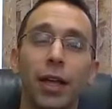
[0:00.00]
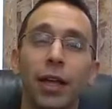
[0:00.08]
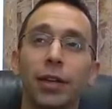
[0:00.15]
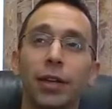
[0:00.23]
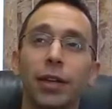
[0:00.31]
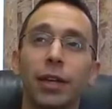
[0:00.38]

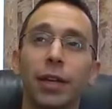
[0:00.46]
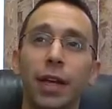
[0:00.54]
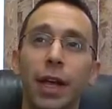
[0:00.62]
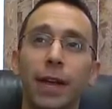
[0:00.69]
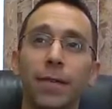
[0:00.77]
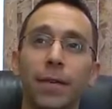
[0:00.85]
and
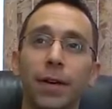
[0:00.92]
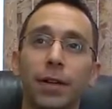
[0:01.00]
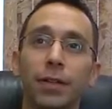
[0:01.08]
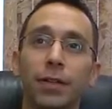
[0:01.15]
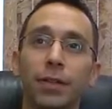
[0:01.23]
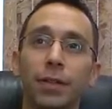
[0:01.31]
it
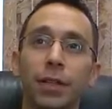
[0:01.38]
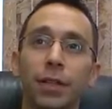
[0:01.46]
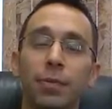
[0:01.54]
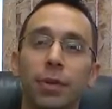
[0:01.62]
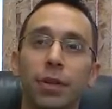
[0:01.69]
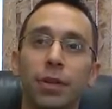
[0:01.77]
gave
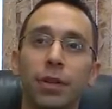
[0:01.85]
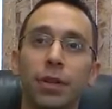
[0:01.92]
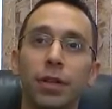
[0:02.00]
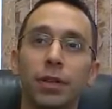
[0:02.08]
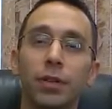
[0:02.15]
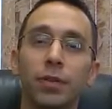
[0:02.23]
us the
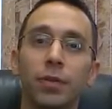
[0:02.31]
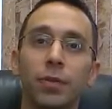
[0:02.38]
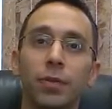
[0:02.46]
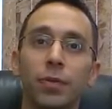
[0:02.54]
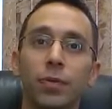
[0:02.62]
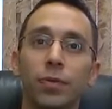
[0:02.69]
ability
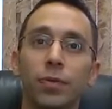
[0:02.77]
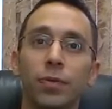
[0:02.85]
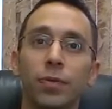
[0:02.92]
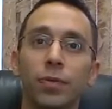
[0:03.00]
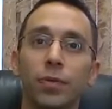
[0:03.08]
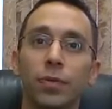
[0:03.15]
to